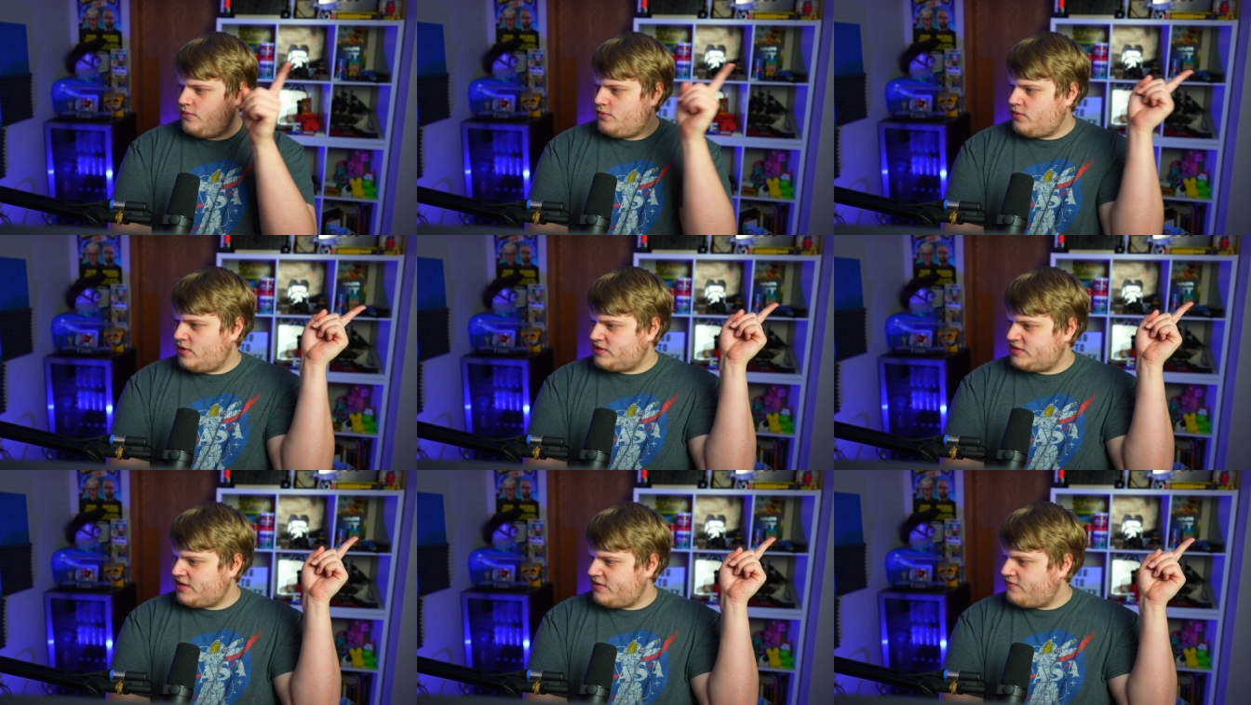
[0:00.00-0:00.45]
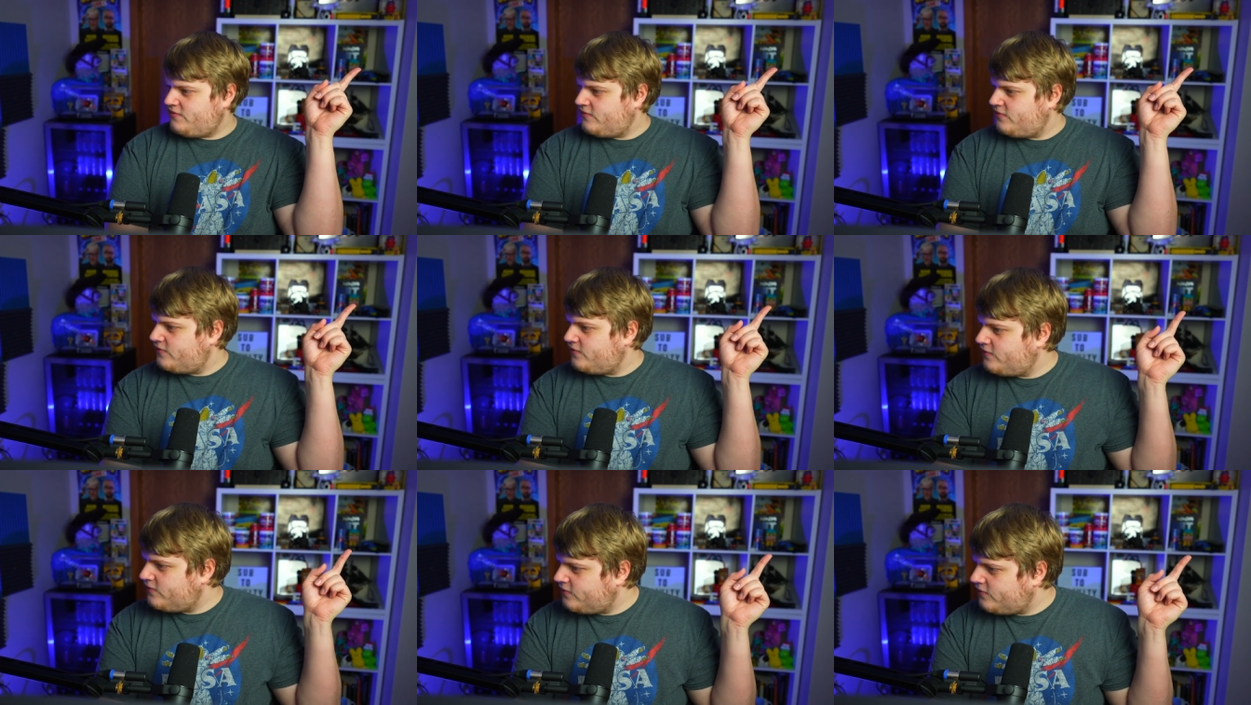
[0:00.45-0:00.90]
watch that
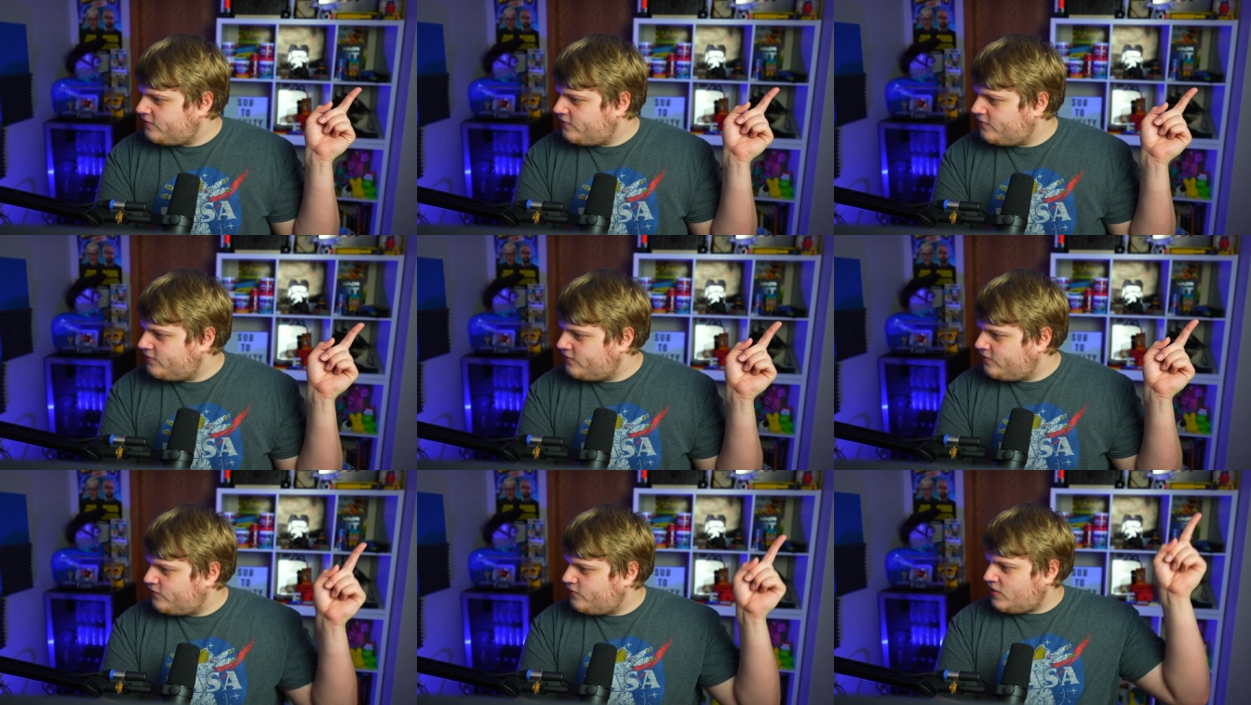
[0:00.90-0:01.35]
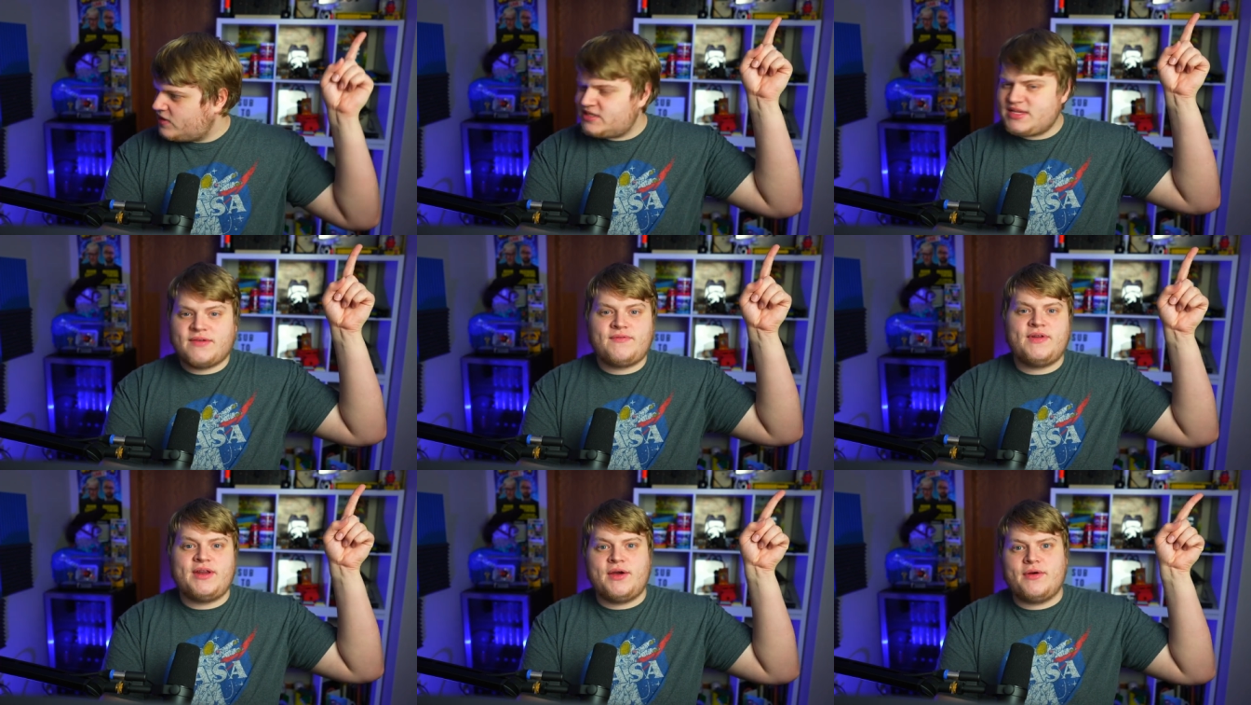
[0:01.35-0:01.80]
watch
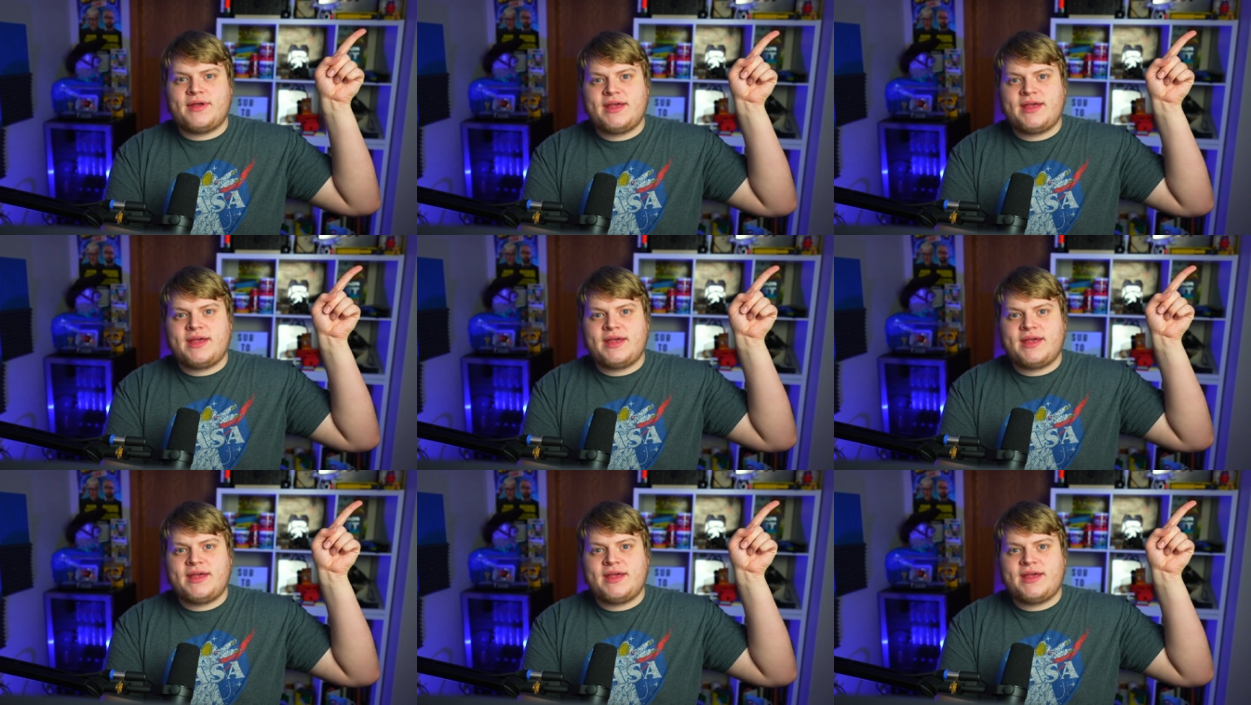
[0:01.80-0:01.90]
that video